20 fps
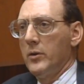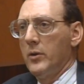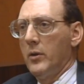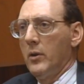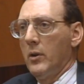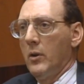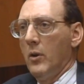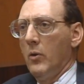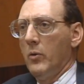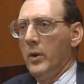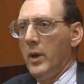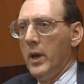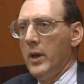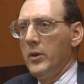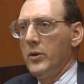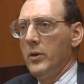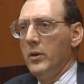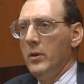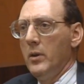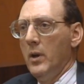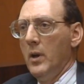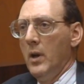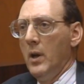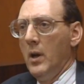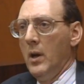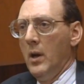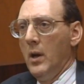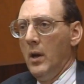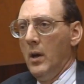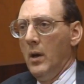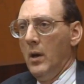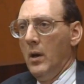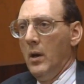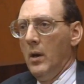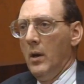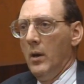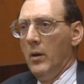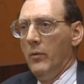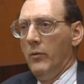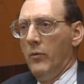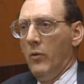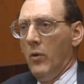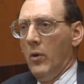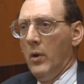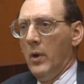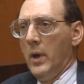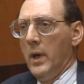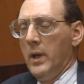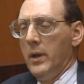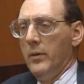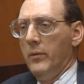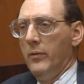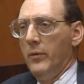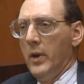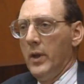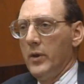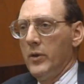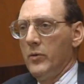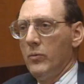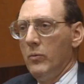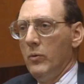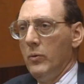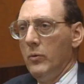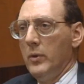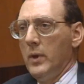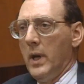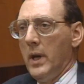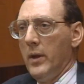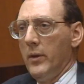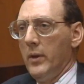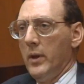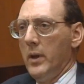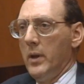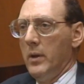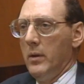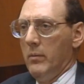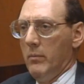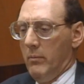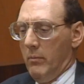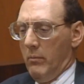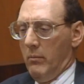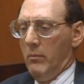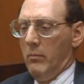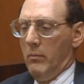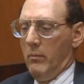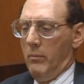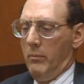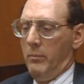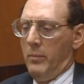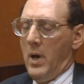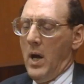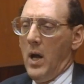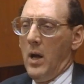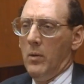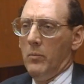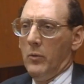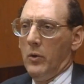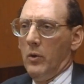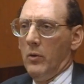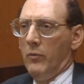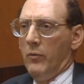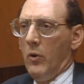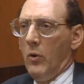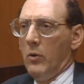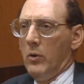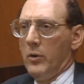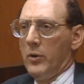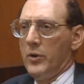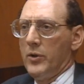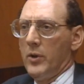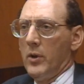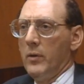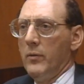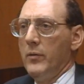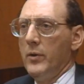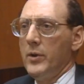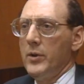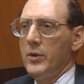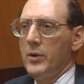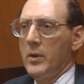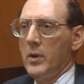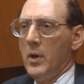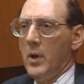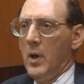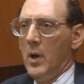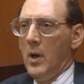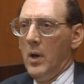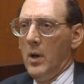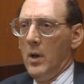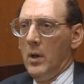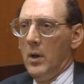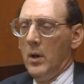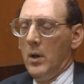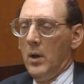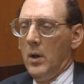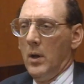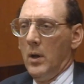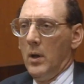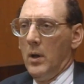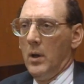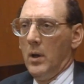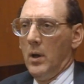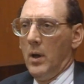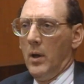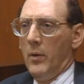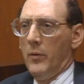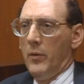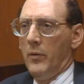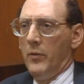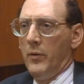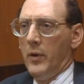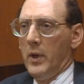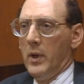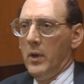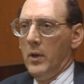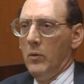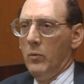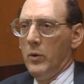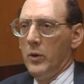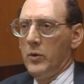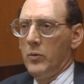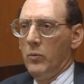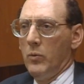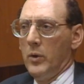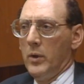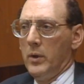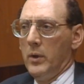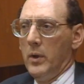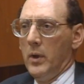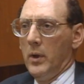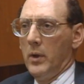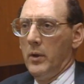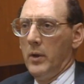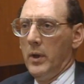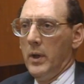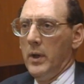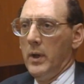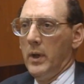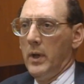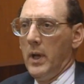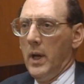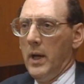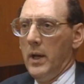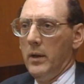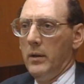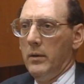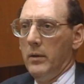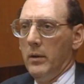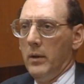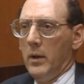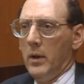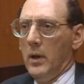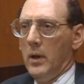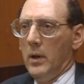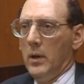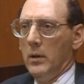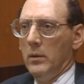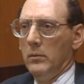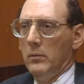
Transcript: location for a defense wound on the palmar or volar surface of the finger, which could indicate an